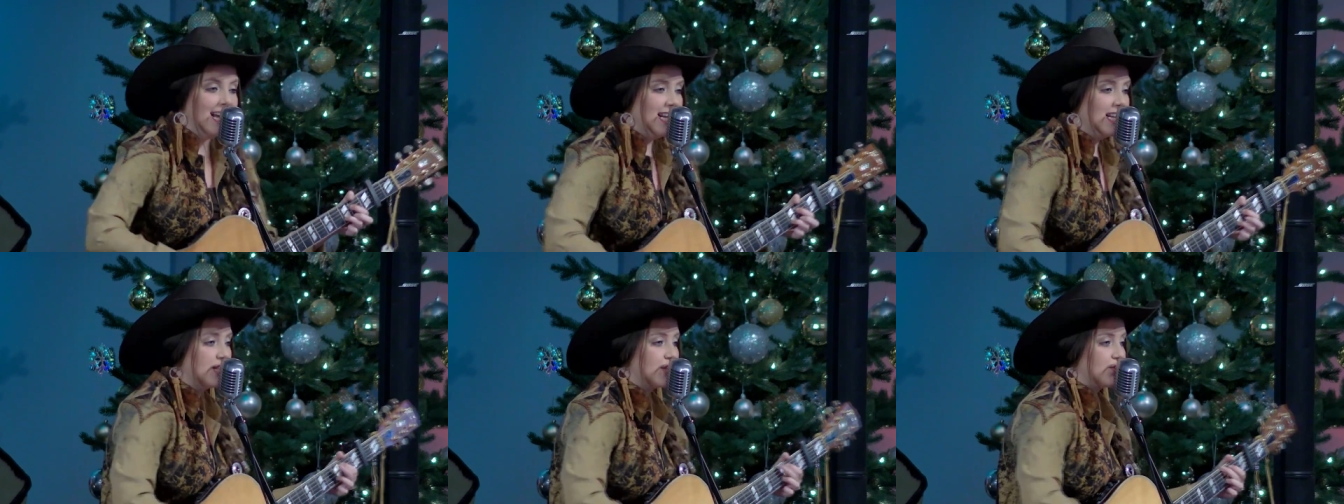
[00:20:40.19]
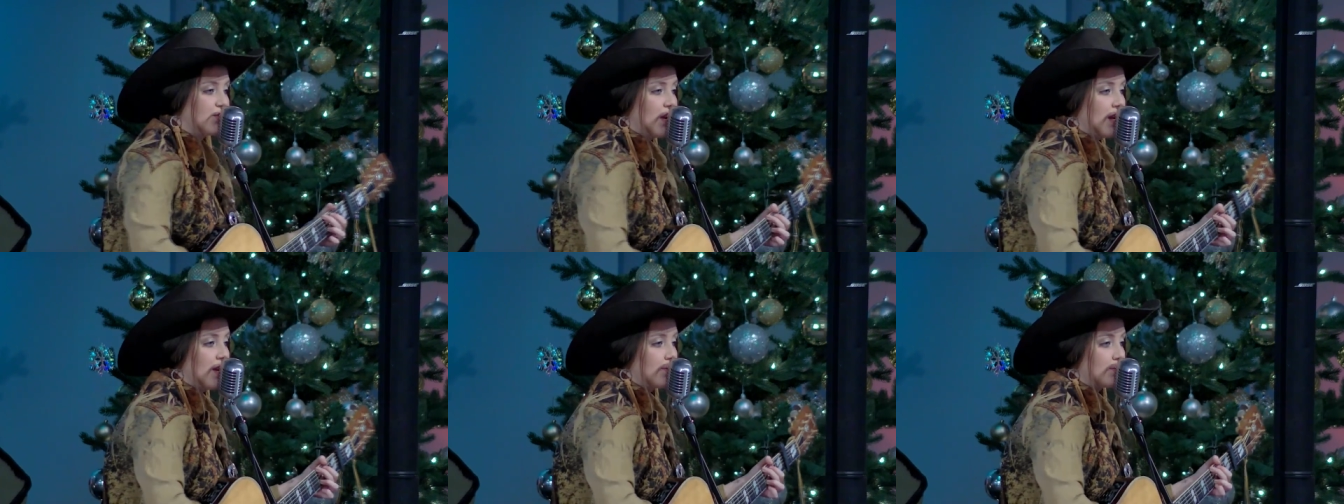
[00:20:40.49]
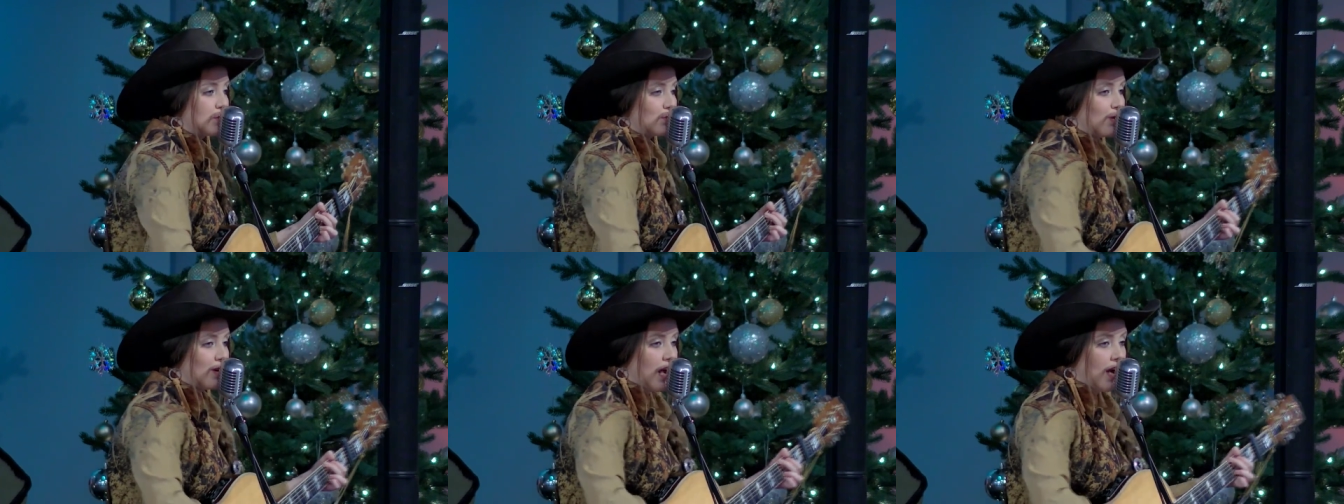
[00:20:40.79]
His
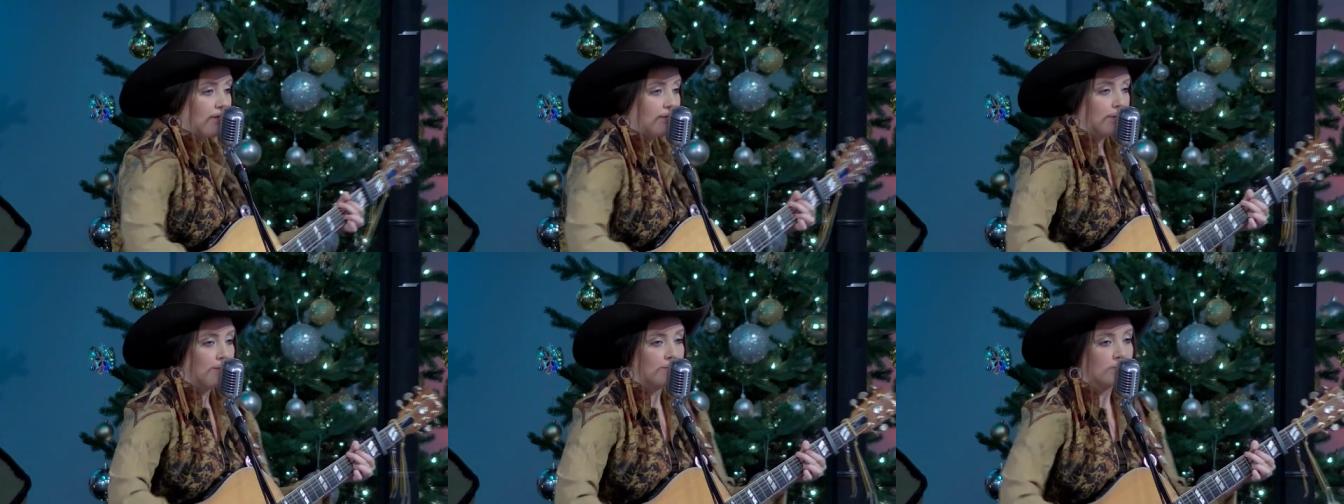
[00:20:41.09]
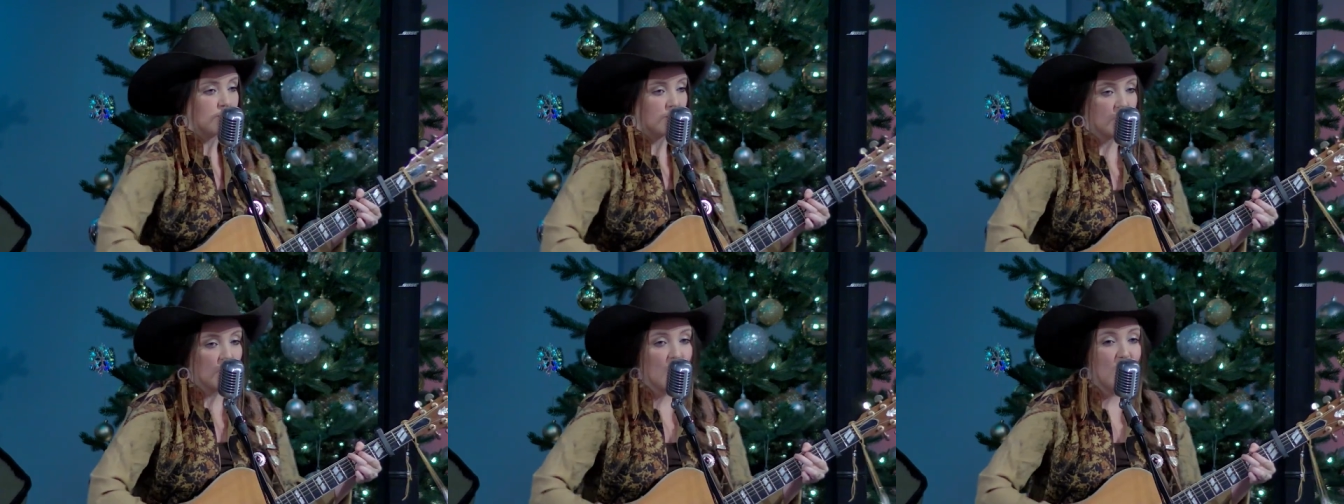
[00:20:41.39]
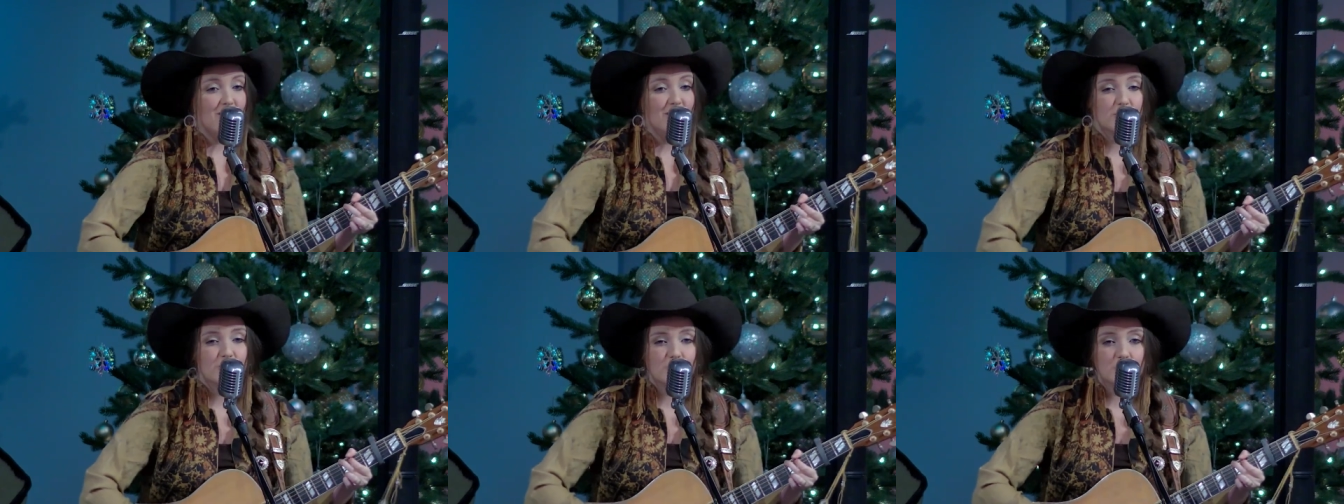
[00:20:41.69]
fame spread out from
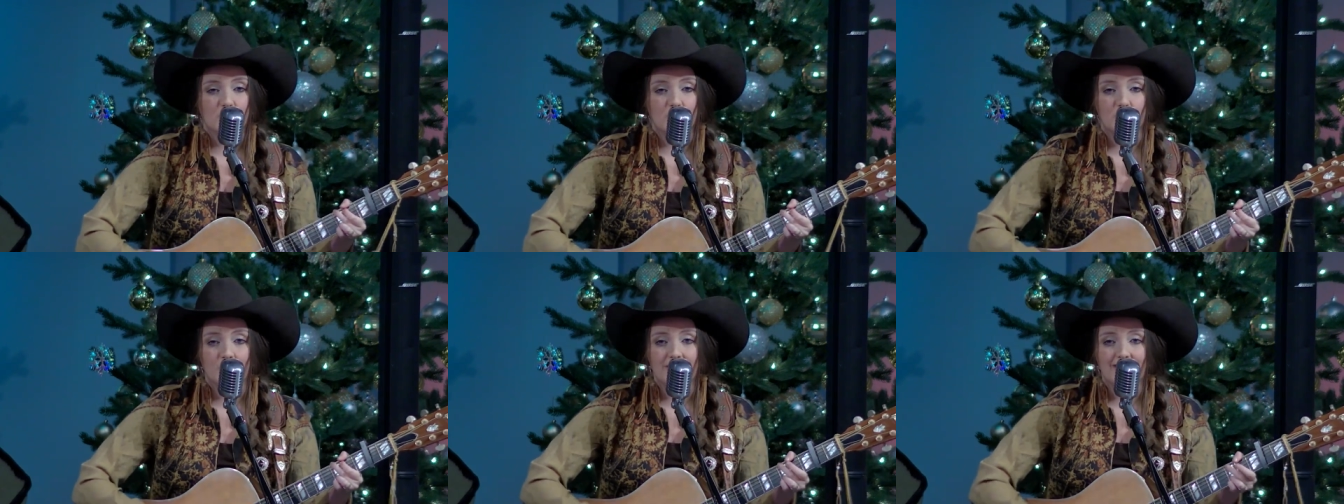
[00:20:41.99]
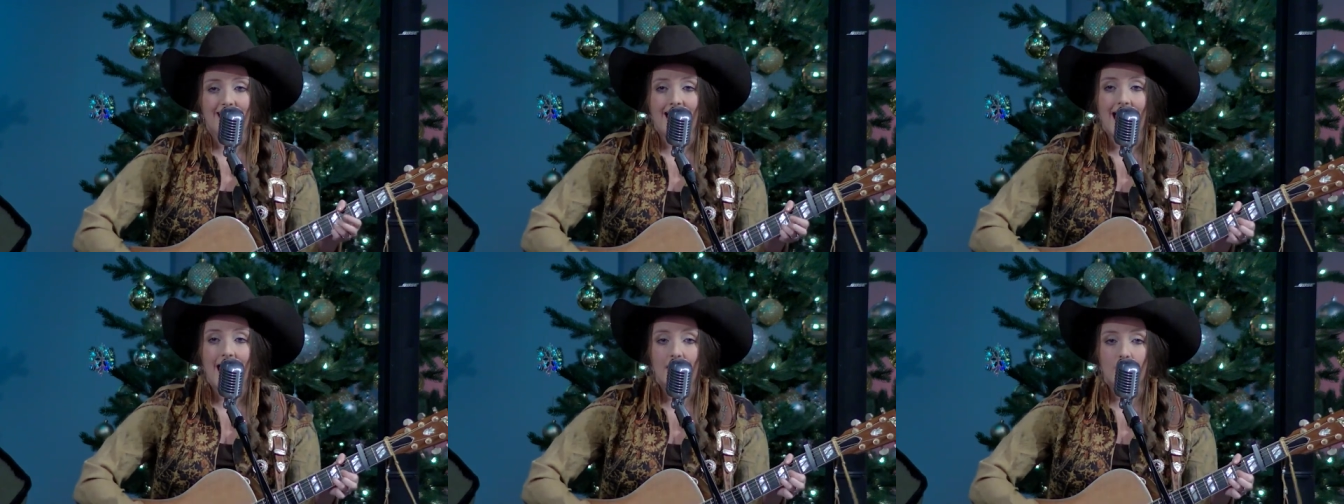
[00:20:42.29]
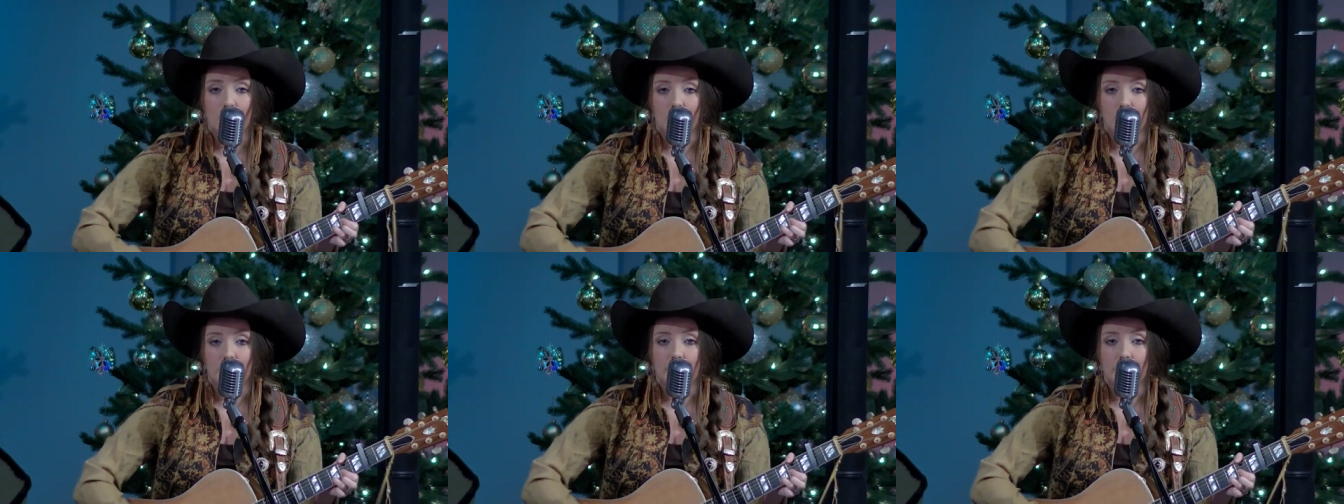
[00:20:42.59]
shore to shore. He
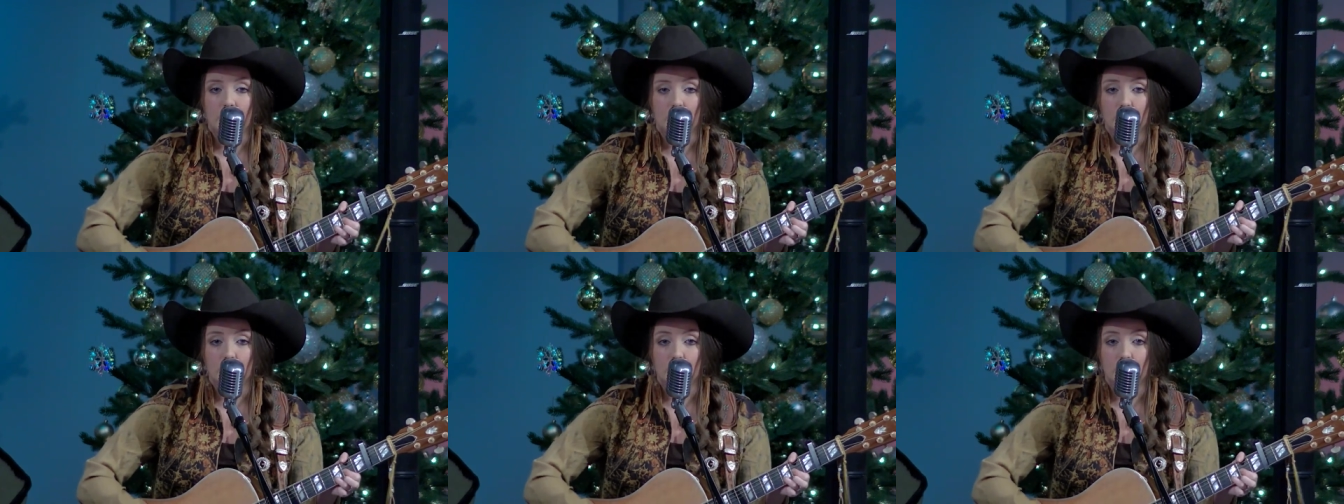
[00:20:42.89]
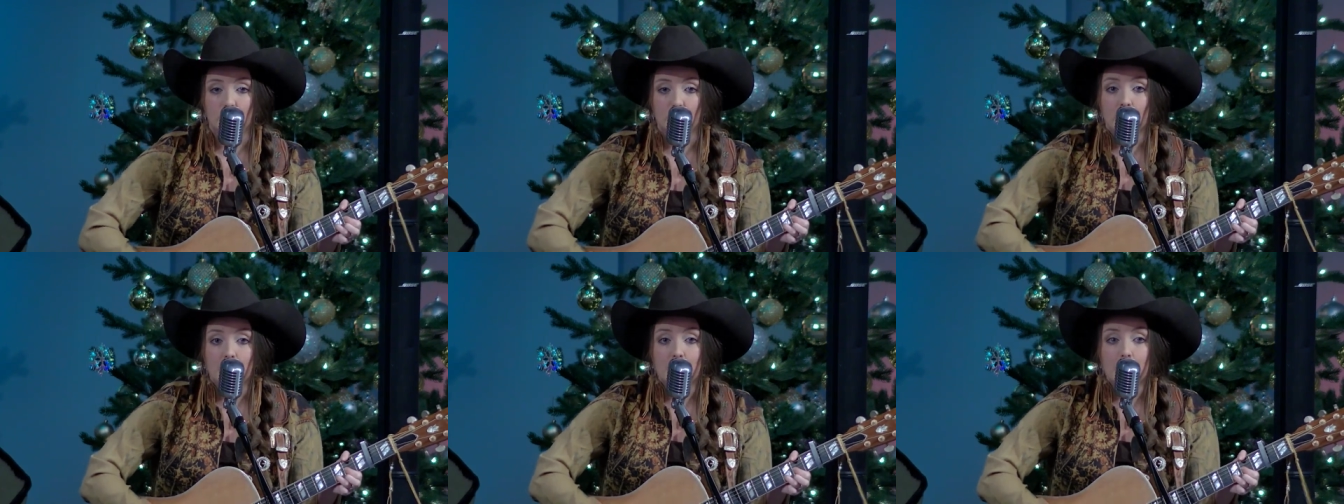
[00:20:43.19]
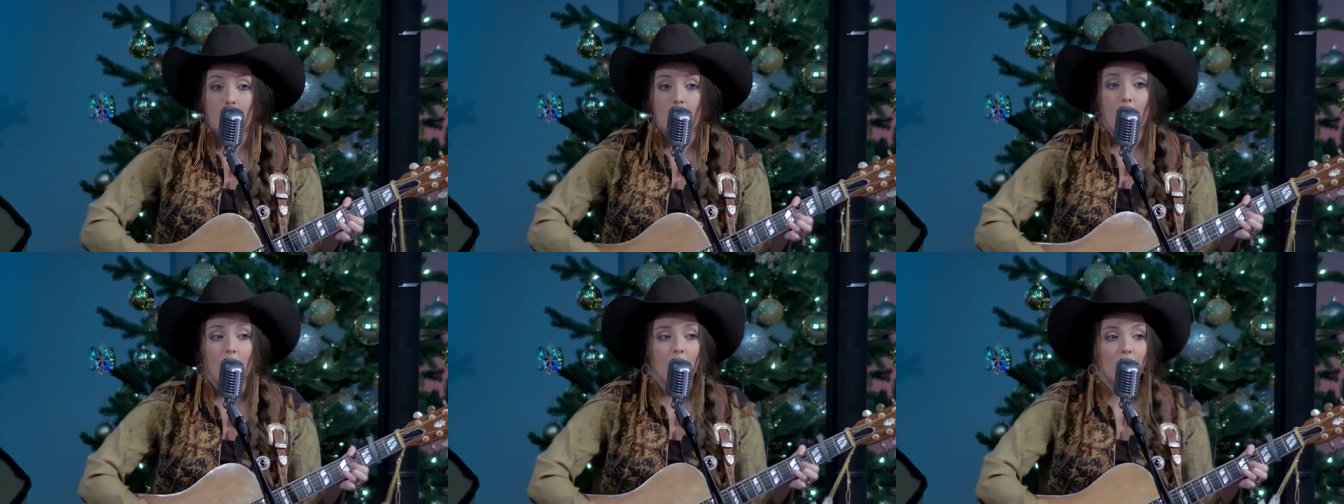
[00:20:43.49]
had all he could do
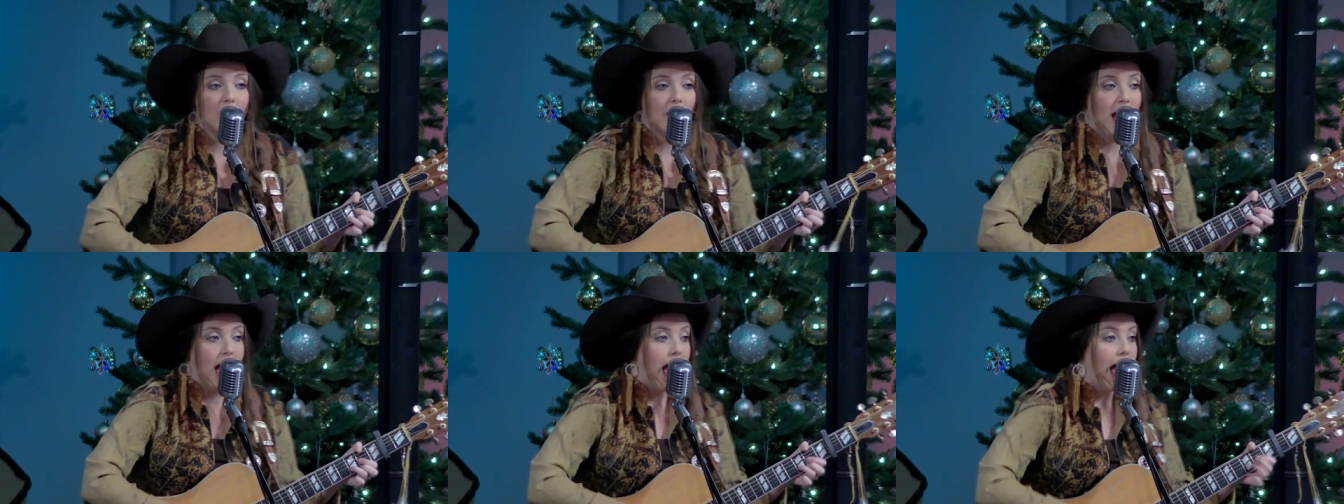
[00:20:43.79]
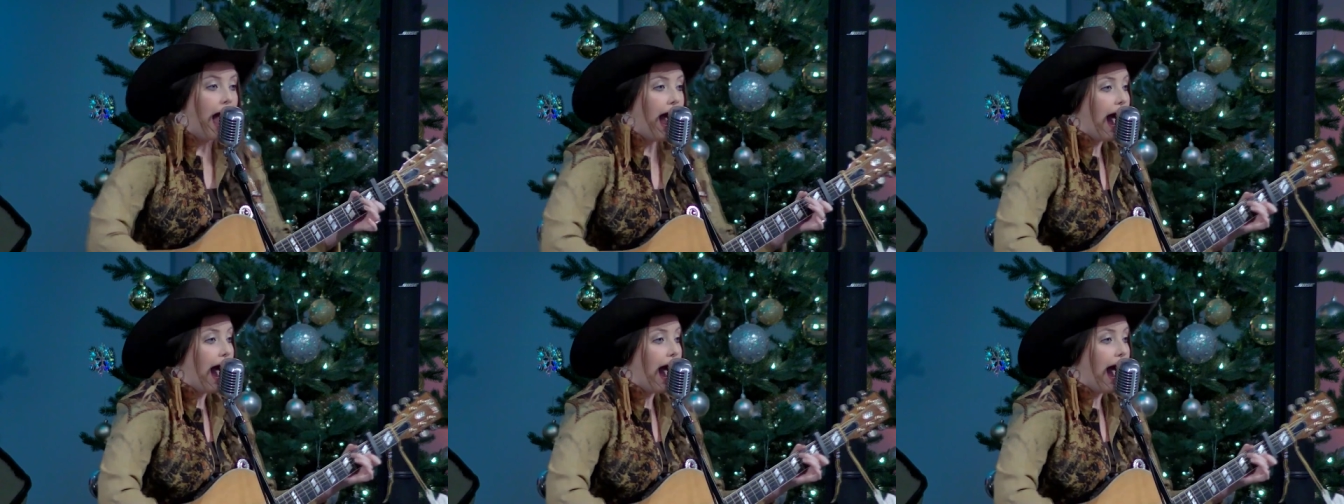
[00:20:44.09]
and more.